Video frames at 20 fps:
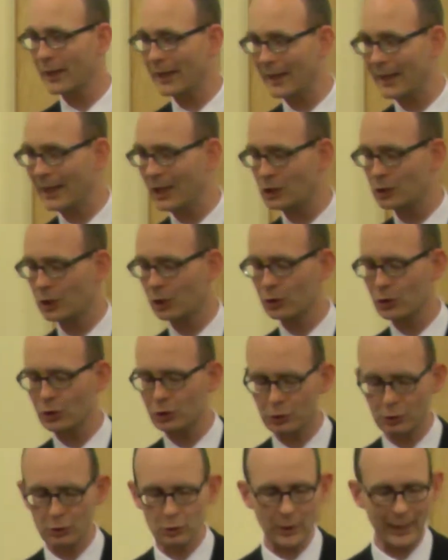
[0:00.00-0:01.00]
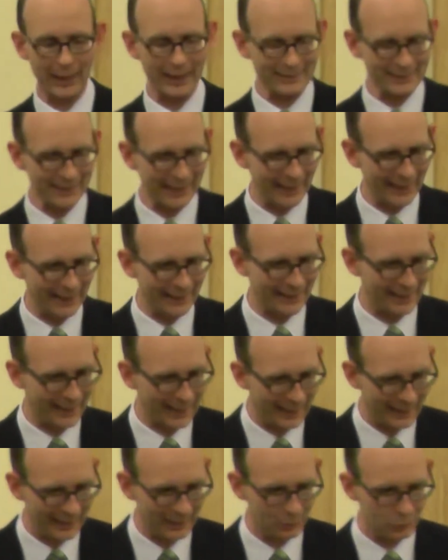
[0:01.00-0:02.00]
occasions to attack
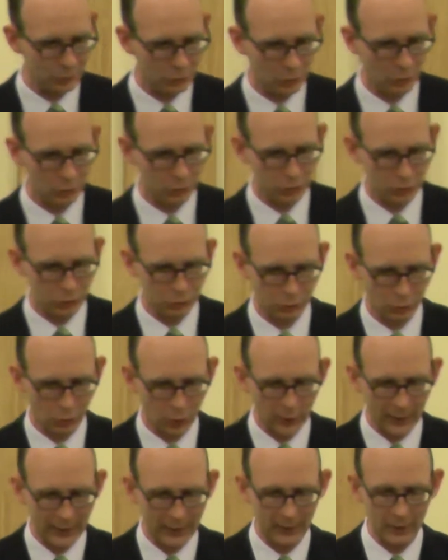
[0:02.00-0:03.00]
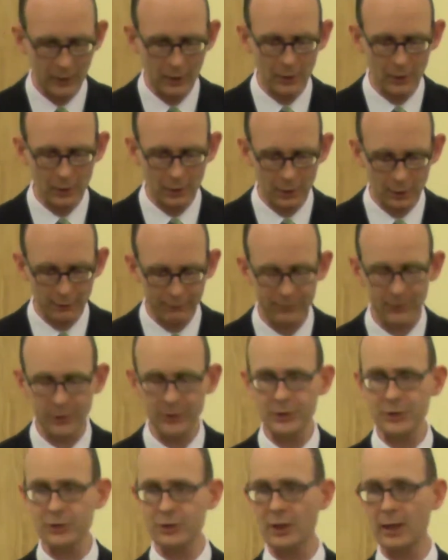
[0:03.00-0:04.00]
and to destroy the
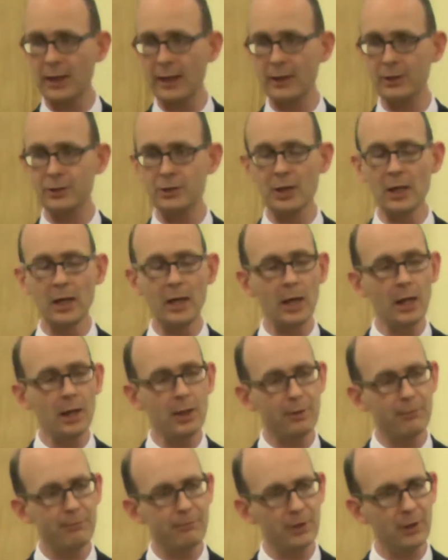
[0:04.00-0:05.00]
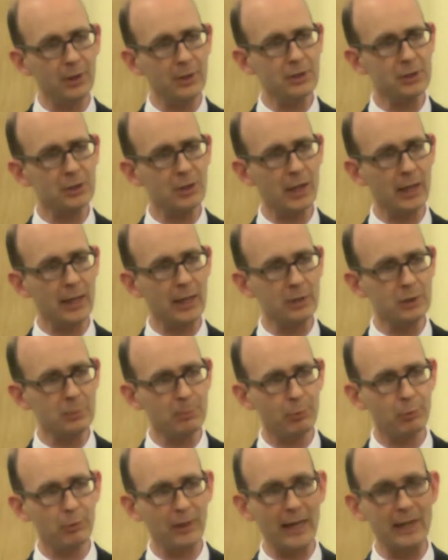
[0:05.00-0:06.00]
Philistines. The Philistines'
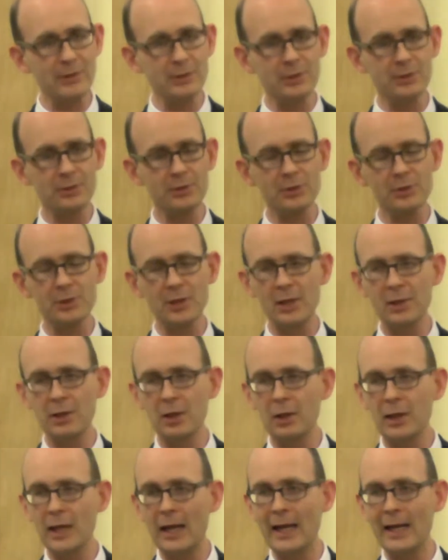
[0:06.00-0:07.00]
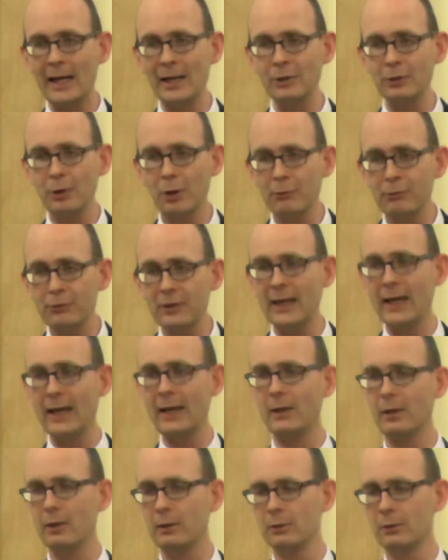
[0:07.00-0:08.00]
presence in the land of
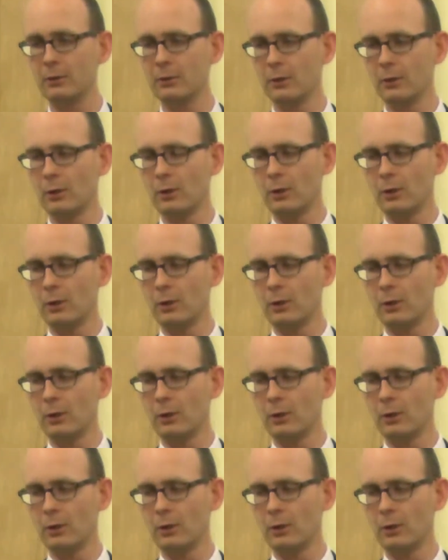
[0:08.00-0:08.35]
Canaan